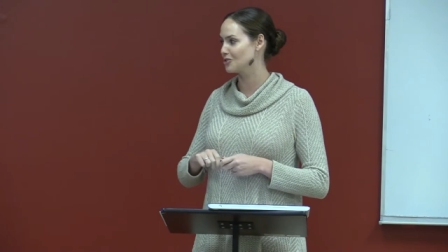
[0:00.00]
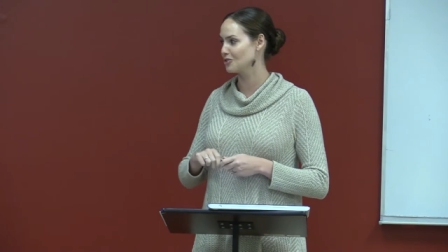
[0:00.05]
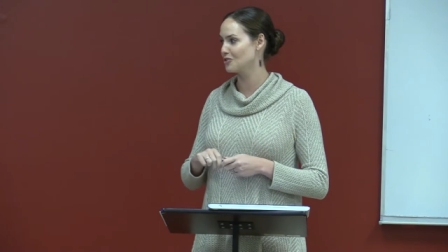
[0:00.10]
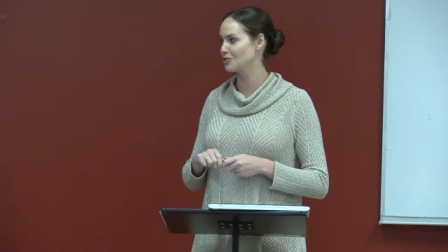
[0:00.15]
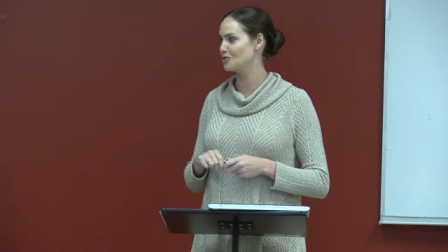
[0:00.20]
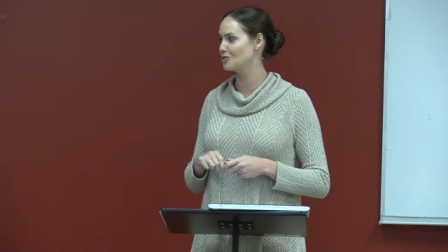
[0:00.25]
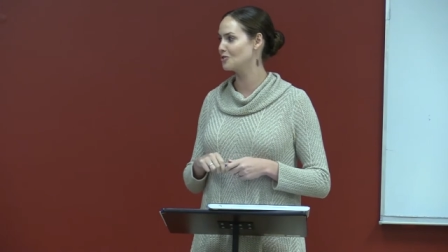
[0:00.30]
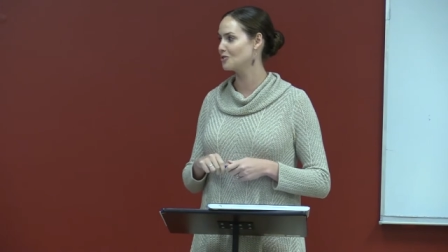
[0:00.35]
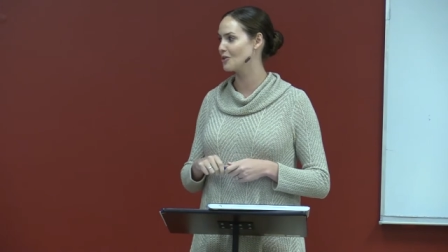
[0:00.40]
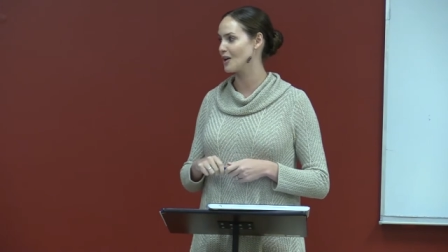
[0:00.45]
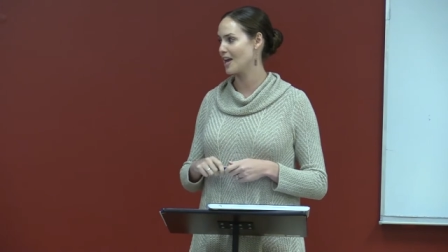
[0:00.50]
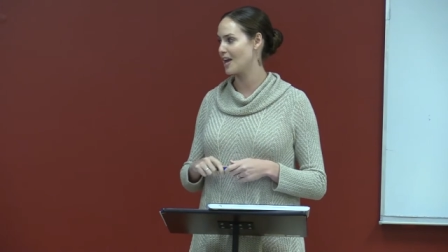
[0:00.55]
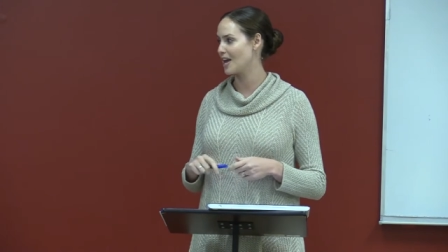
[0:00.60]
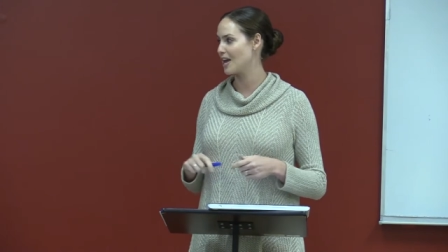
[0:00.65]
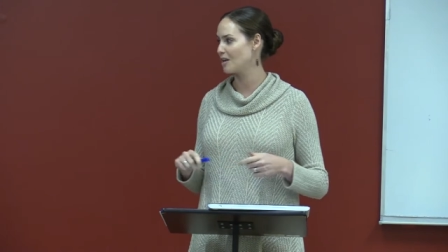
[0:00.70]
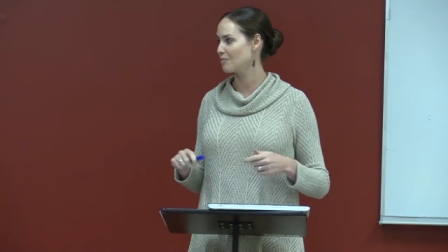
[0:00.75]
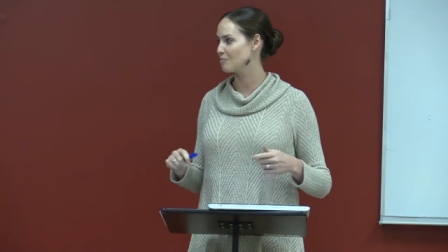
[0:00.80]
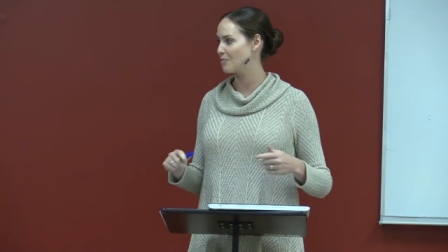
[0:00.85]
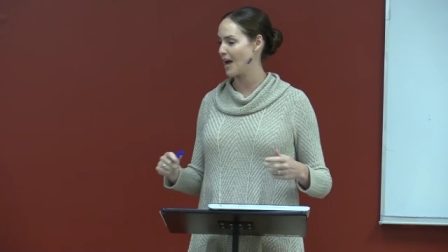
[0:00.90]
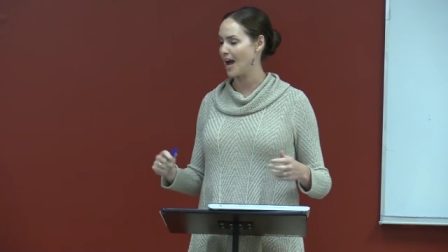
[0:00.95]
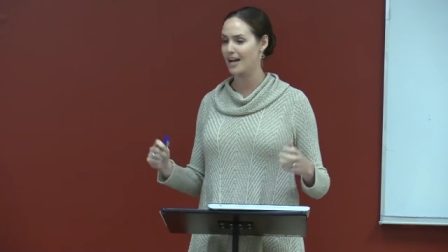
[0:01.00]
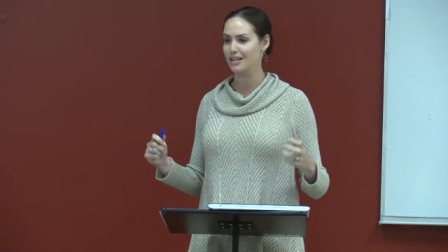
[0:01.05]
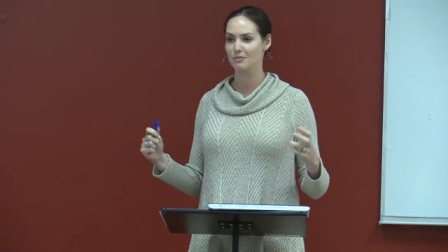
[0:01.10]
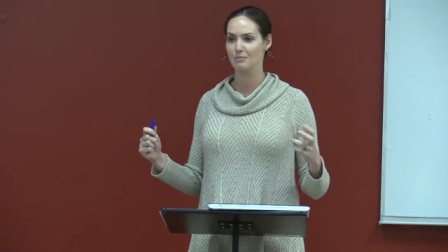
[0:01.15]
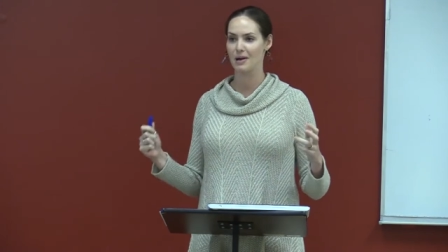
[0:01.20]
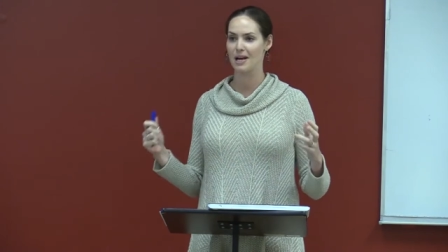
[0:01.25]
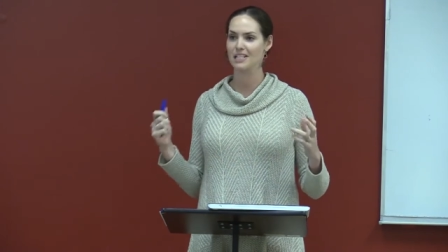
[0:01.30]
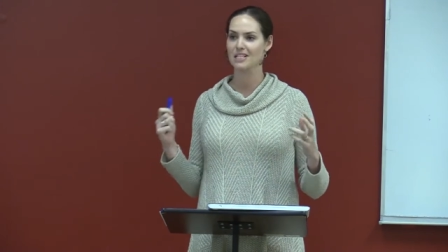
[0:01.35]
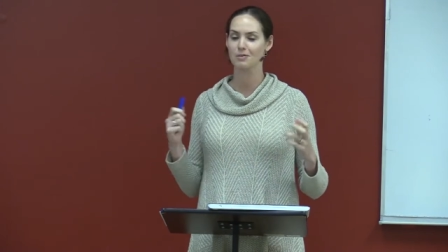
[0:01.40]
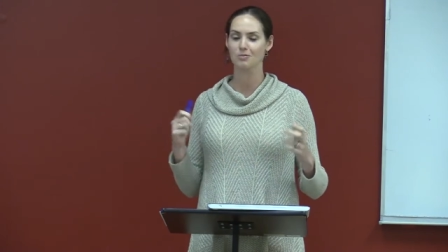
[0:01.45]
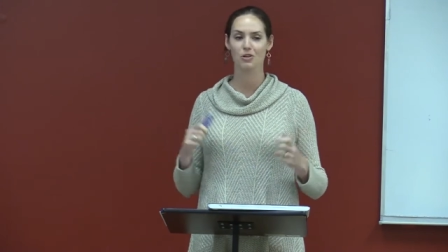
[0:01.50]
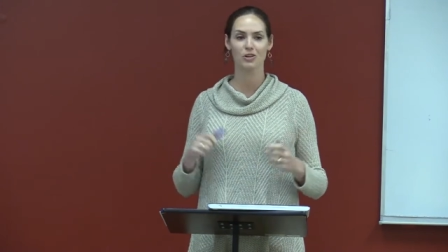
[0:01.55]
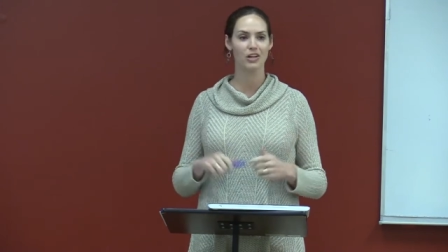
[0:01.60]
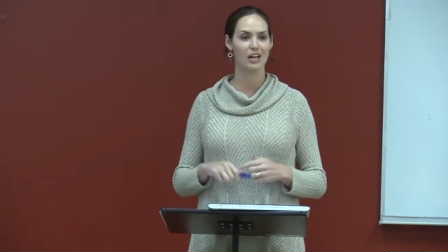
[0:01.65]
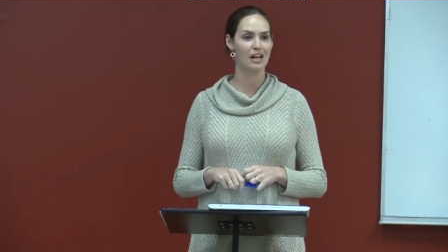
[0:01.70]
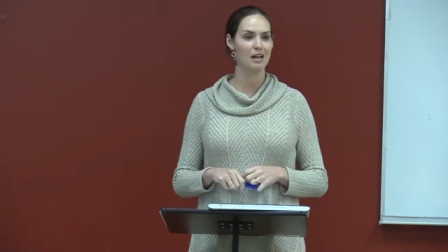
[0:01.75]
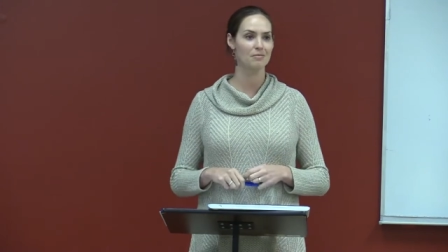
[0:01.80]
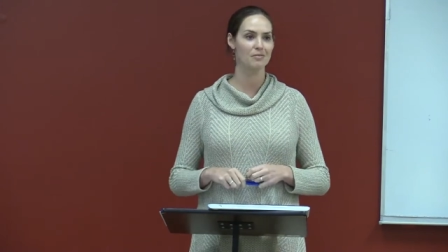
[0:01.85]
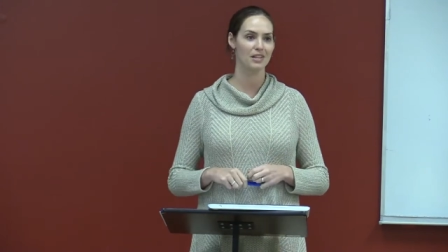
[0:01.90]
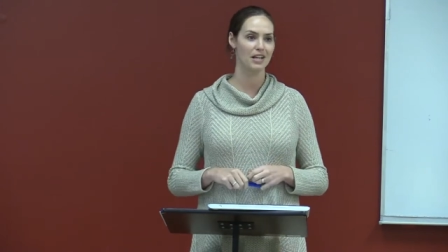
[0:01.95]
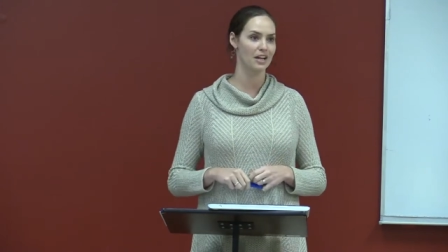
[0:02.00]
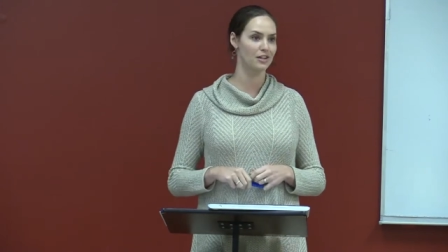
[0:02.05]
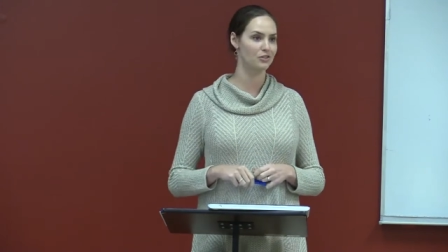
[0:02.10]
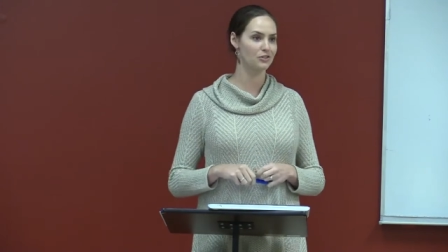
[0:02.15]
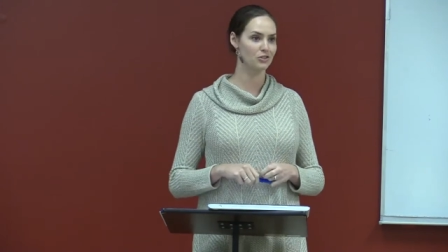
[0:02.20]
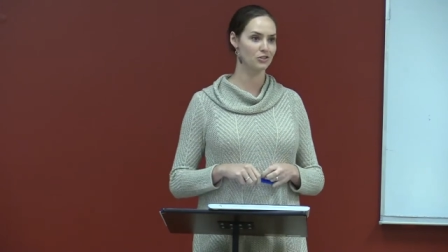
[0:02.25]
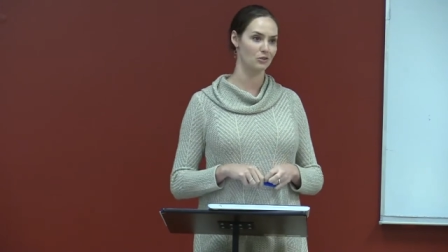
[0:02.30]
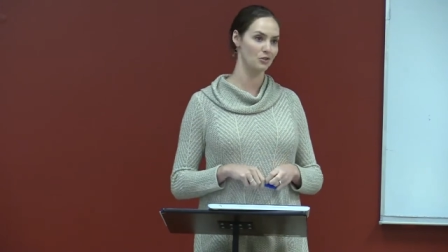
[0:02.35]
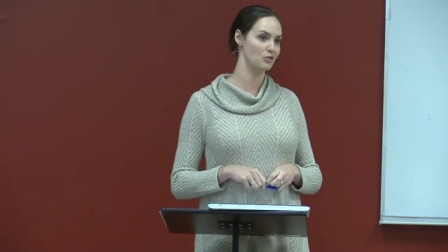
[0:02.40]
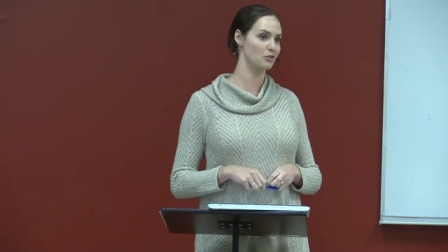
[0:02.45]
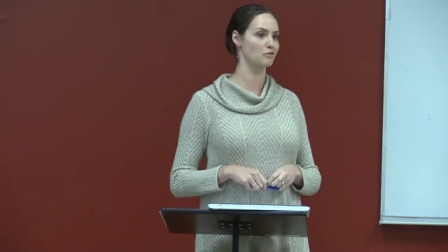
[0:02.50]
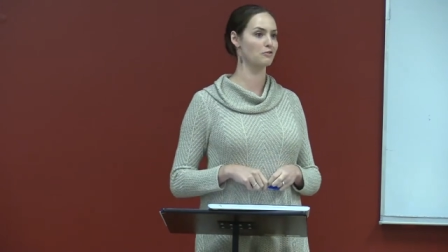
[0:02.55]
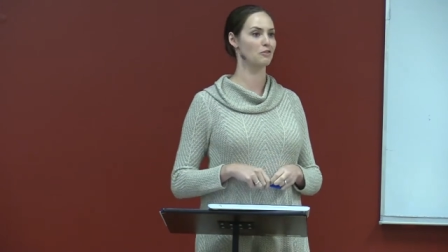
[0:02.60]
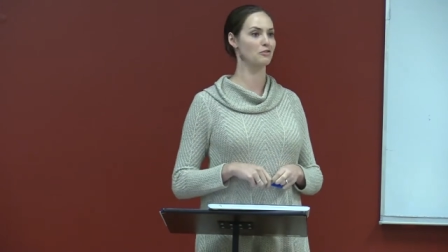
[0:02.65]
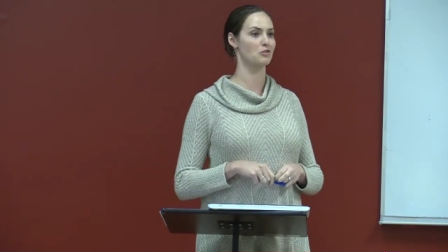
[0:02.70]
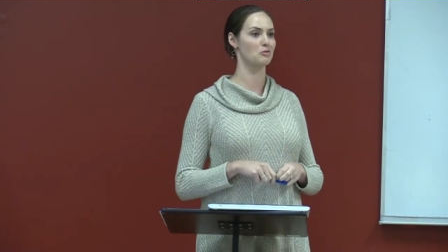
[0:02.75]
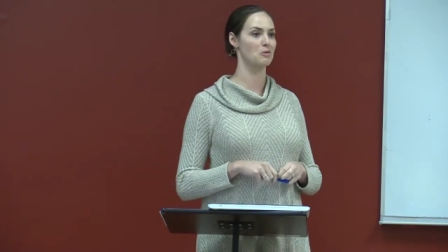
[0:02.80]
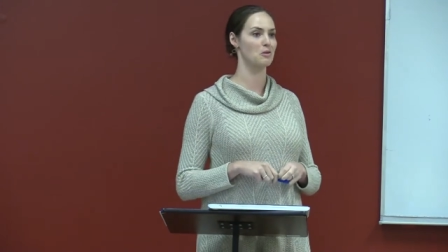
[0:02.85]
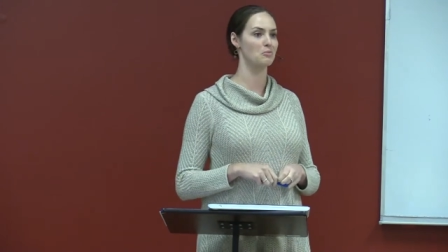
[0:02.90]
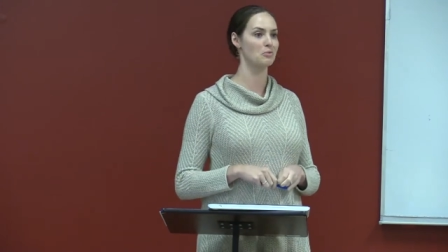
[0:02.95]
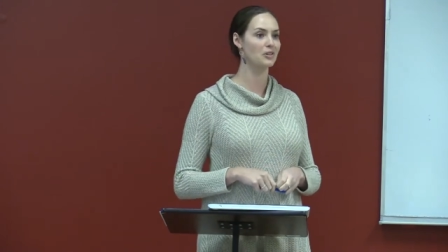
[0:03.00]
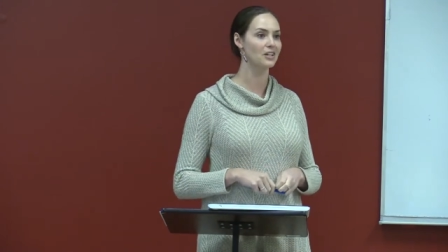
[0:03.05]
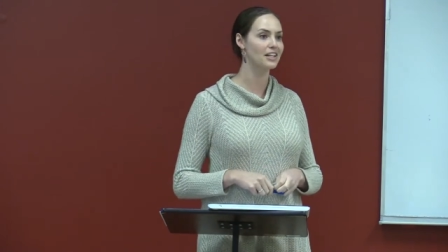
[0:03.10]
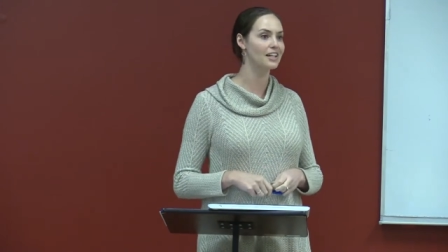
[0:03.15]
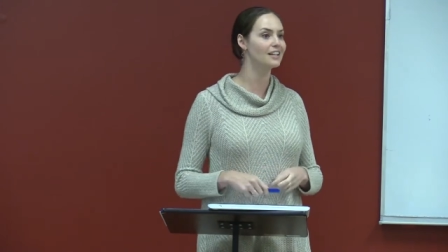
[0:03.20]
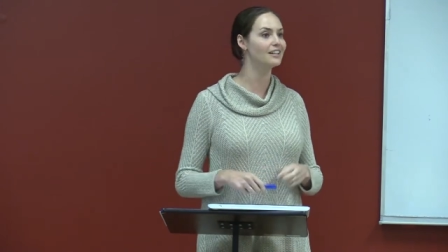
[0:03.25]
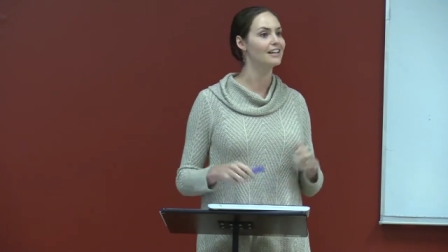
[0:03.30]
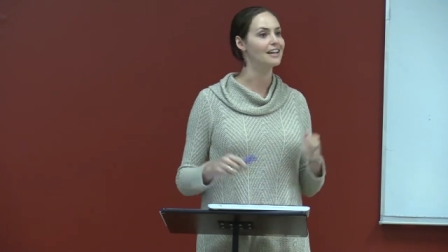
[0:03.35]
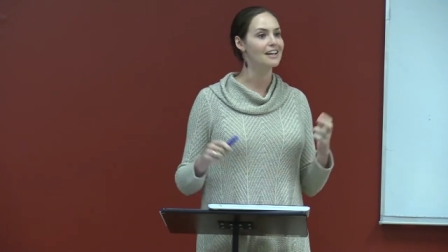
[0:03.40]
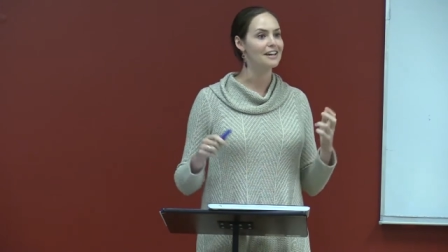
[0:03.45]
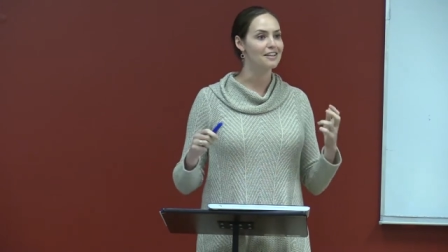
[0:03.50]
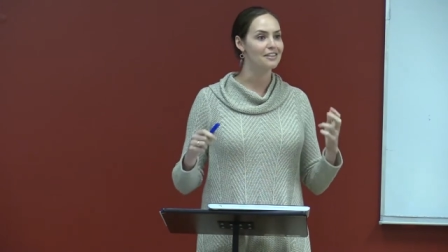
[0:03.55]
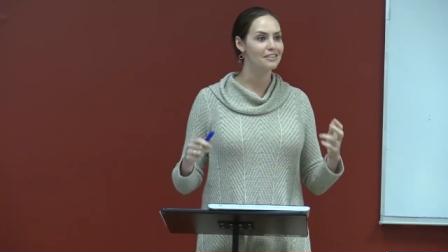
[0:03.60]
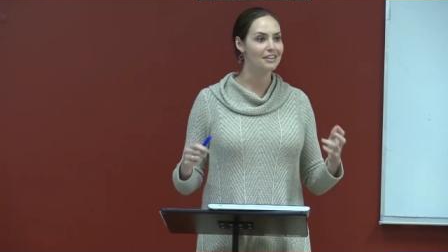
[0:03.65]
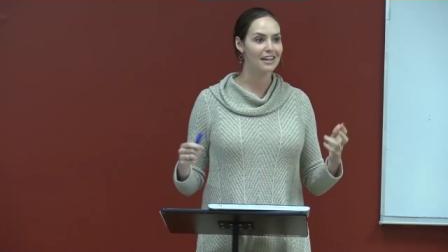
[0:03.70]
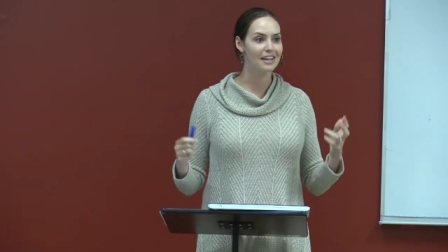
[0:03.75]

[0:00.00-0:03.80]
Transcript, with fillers: to a packed basketball game that has two hundred fifty people in it,